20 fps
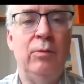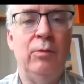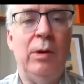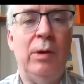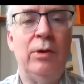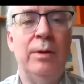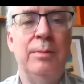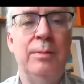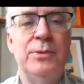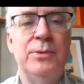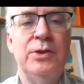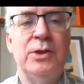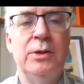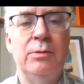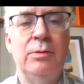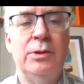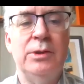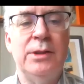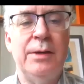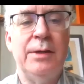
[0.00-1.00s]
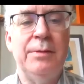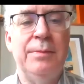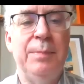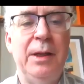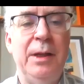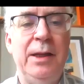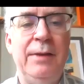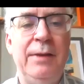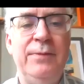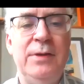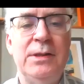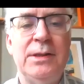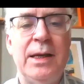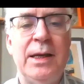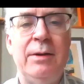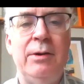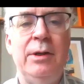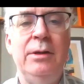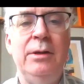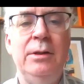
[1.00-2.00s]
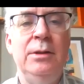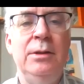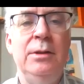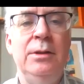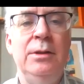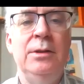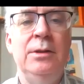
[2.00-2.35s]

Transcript: welcome to what I believe is our